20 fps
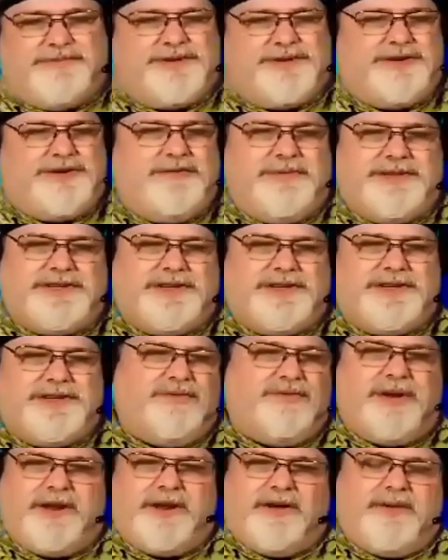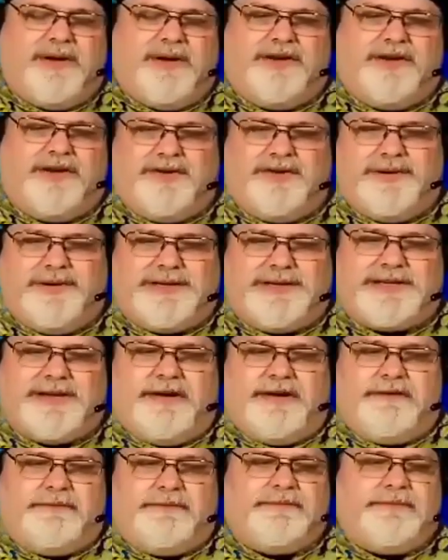too busy running around doing
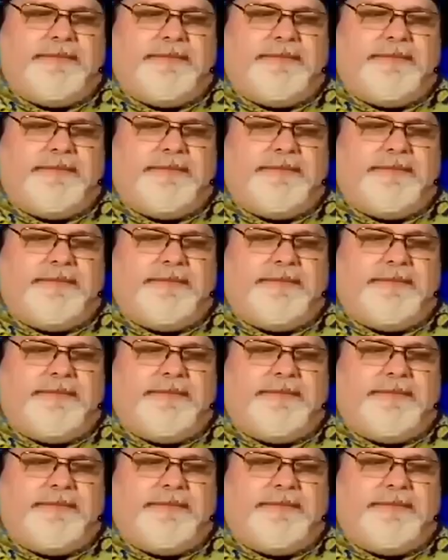stuff.